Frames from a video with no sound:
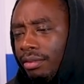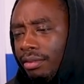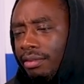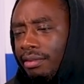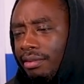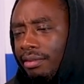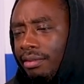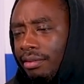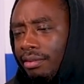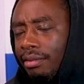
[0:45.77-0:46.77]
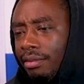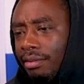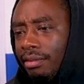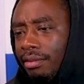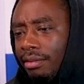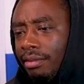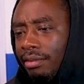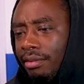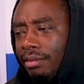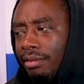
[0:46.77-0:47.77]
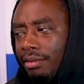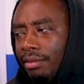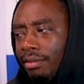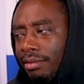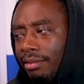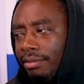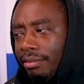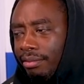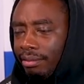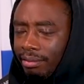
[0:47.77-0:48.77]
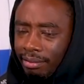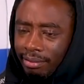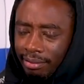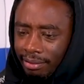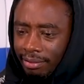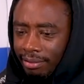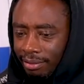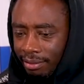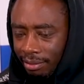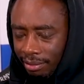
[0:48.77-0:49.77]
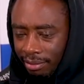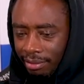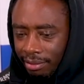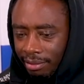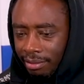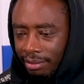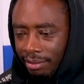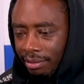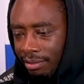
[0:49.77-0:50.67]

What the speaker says: The person shown says nothing.